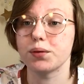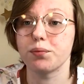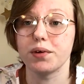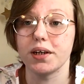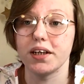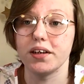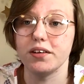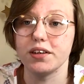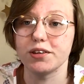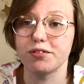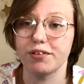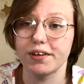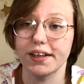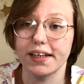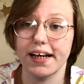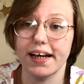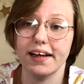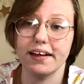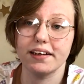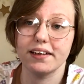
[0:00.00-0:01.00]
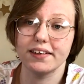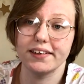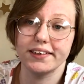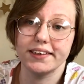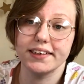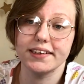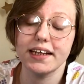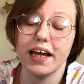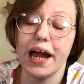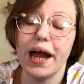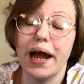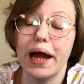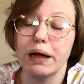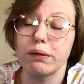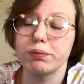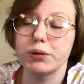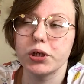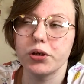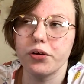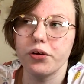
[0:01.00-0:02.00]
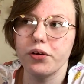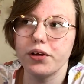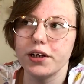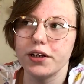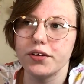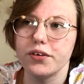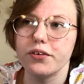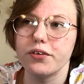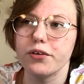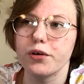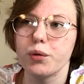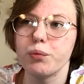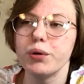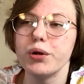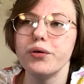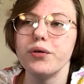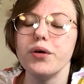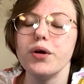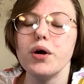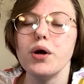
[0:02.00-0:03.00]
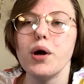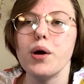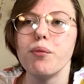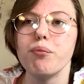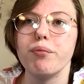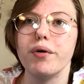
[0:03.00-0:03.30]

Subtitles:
That's one I use for that because it's absolutely adorable.